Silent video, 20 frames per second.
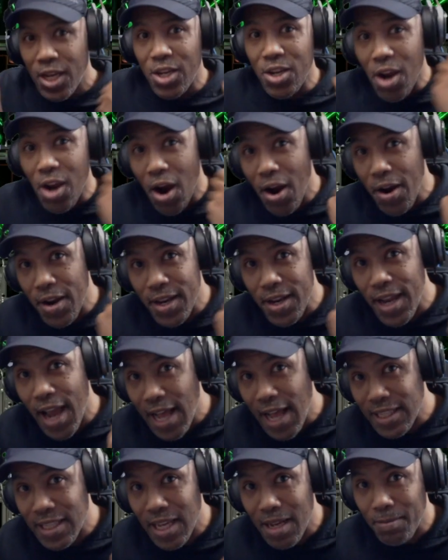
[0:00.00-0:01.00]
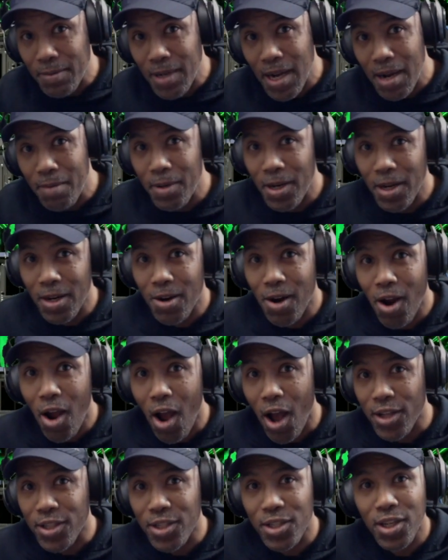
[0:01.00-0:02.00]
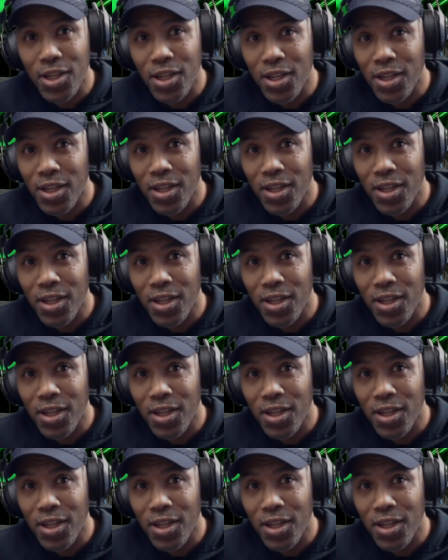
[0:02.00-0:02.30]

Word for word: you already got something coming across.